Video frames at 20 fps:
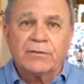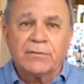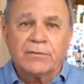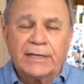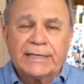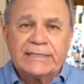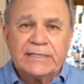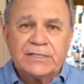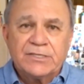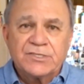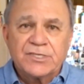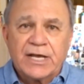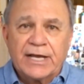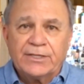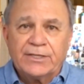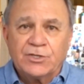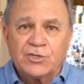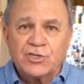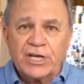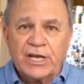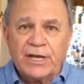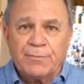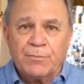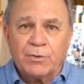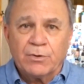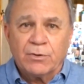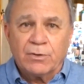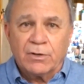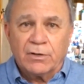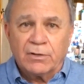like inside the
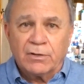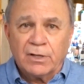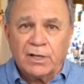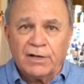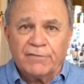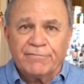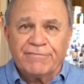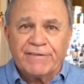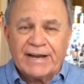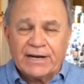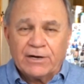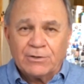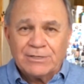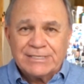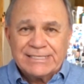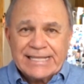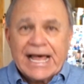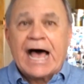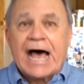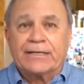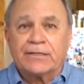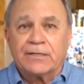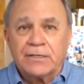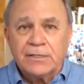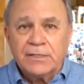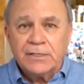chamber, a fire is not